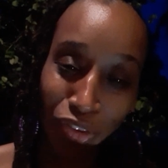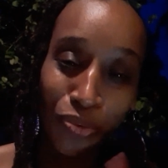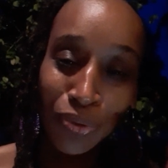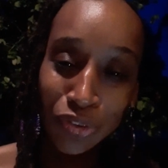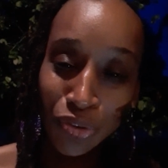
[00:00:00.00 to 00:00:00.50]

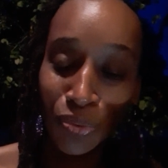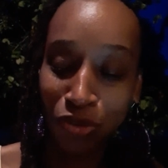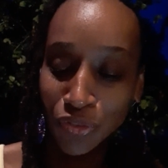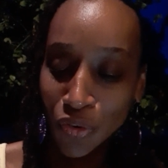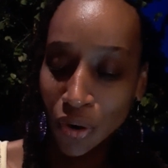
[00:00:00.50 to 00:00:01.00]
2 and 2
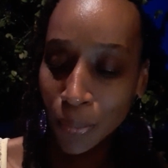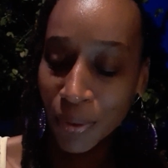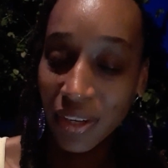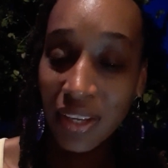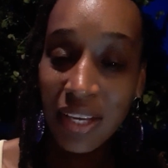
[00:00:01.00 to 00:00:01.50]
is 4,
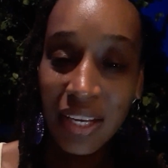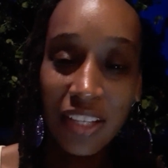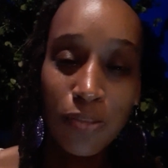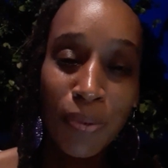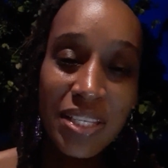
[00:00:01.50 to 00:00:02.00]
but
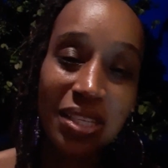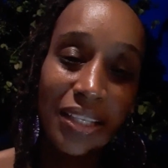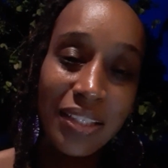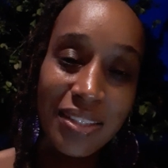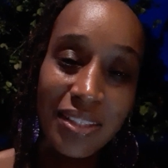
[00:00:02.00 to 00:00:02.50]
it's
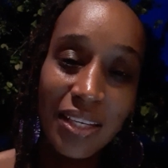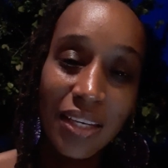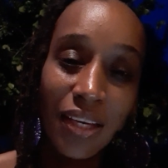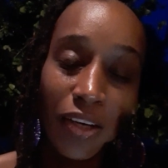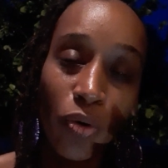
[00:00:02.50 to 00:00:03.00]
basically seeing
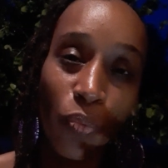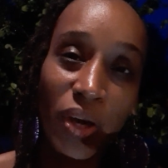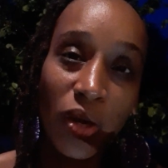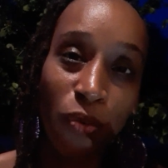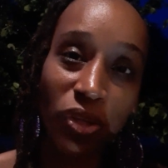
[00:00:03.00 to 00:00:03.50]
it in a
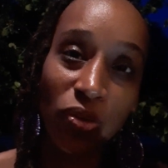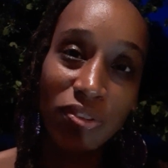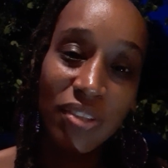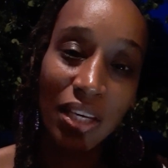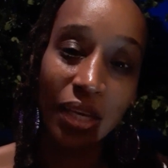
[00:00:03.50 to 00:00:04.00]
way where you're
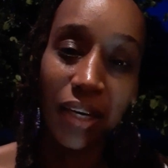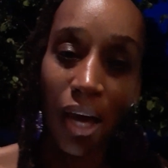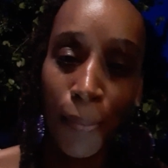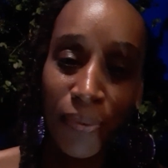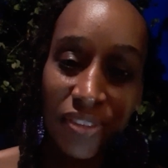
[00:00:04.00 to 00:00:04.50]
seeing an
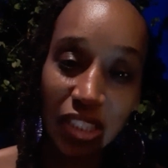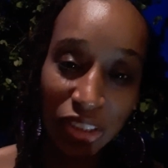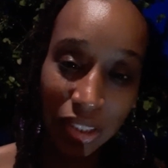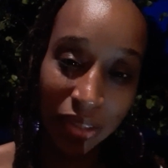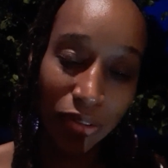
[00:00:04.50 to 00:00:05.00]

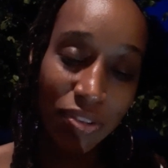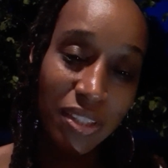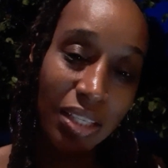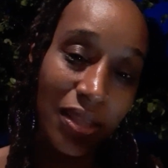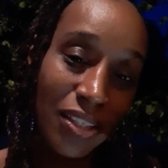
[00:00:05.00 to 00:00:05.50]
opposition. You're
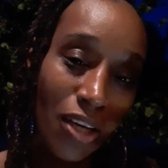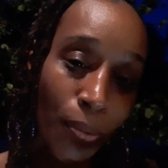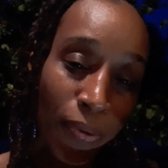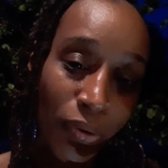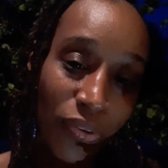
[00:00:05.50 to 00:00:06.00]
seeing the
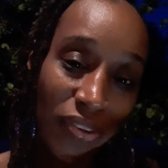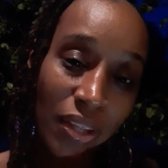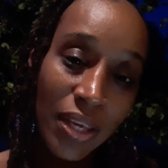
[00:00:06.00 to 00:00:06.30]
doubles,